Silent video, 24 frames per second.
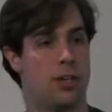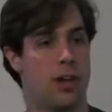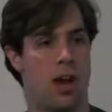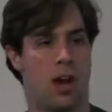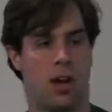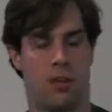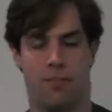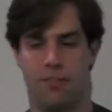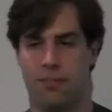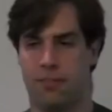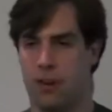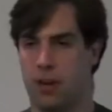
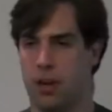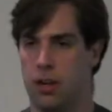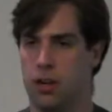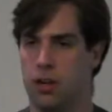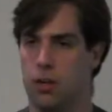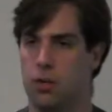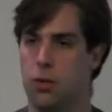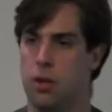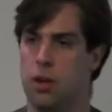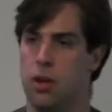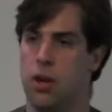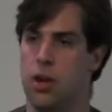not
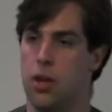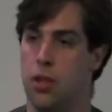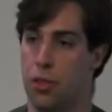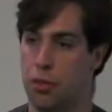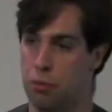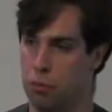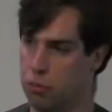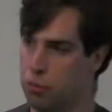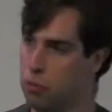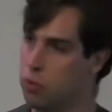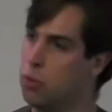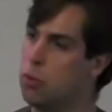follow the
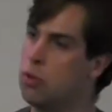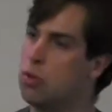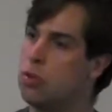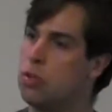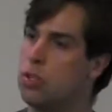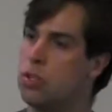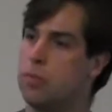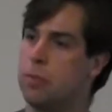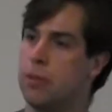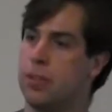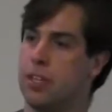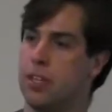
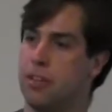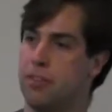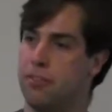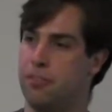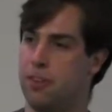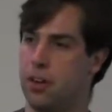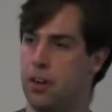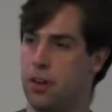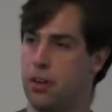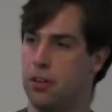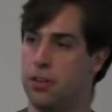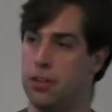rules, but they
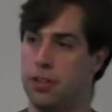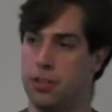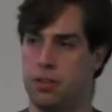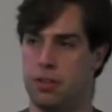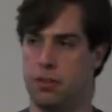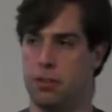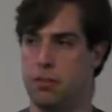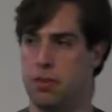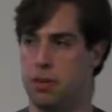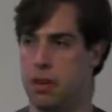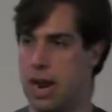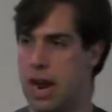follow
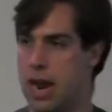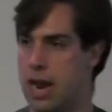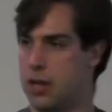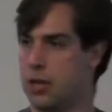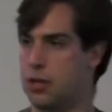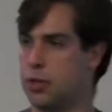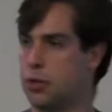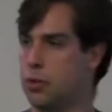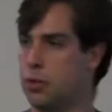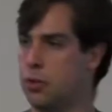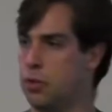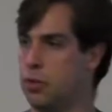the
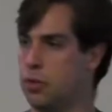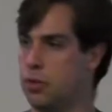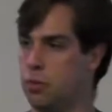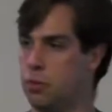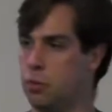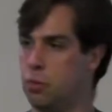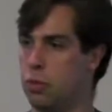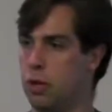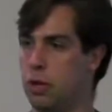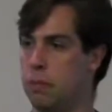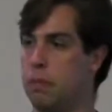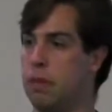actual
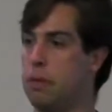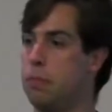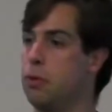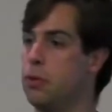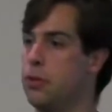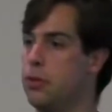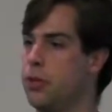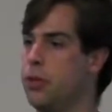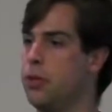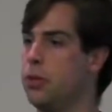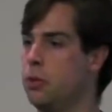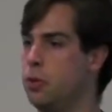what people
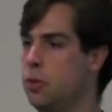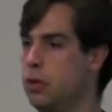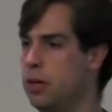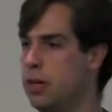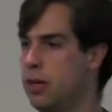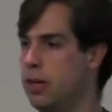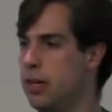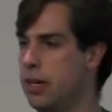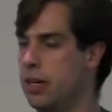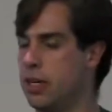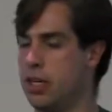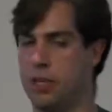do.
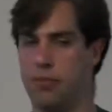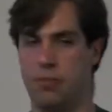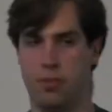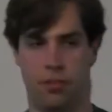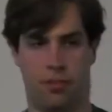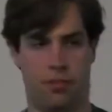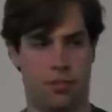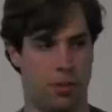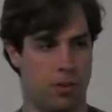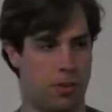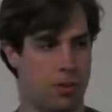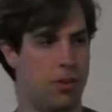Because if you
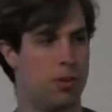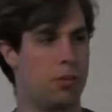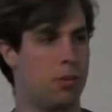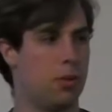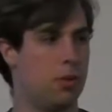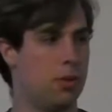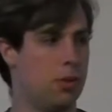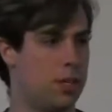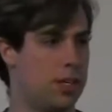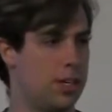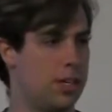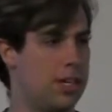follow the
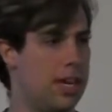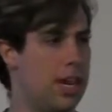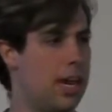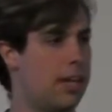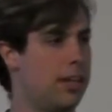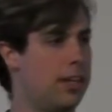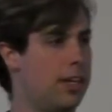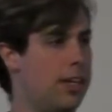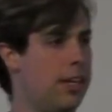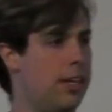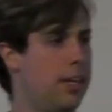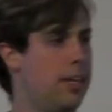rules
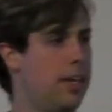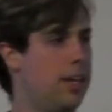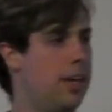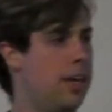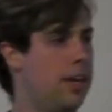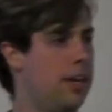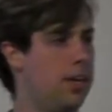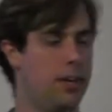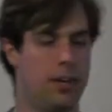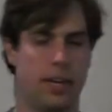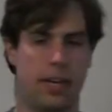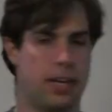exactly,
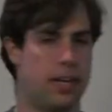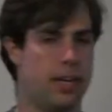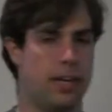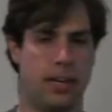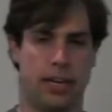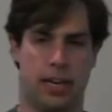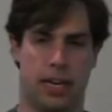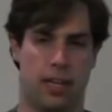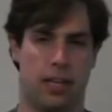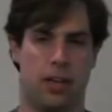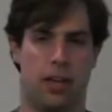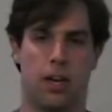you get into
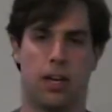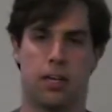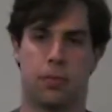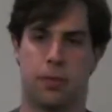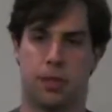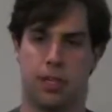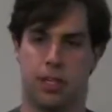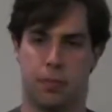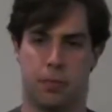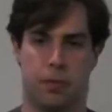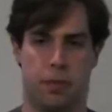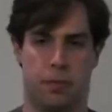deadlocks
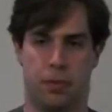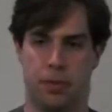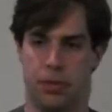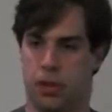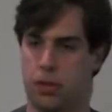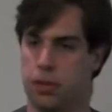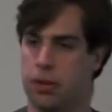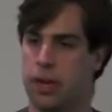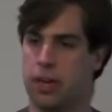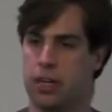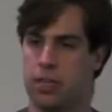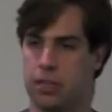because people
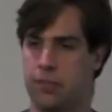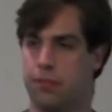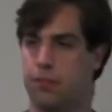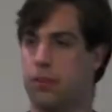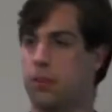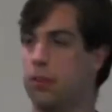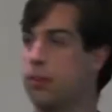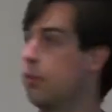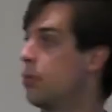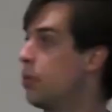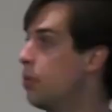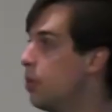don't actually
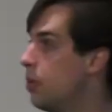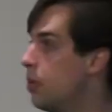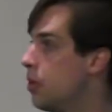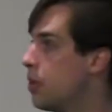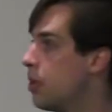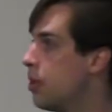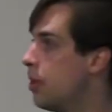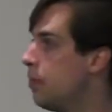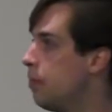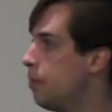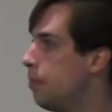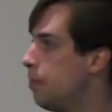follow the rules.